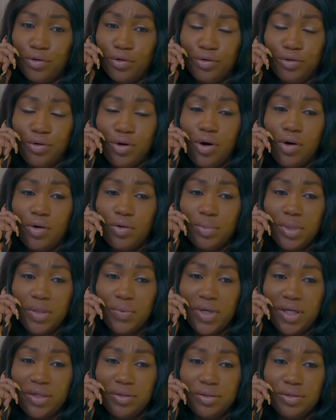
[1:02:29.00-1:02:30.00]
you call me
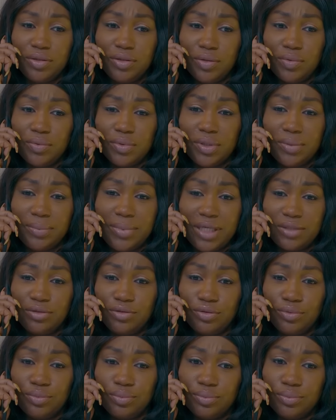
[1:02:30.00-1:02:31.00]
when you're done with the
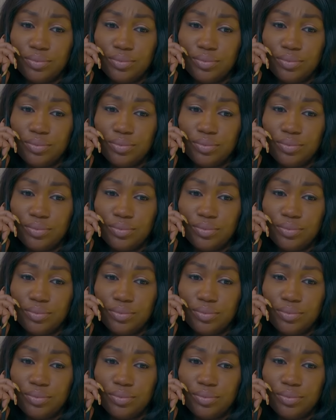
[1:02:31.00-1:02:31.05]
bathroom?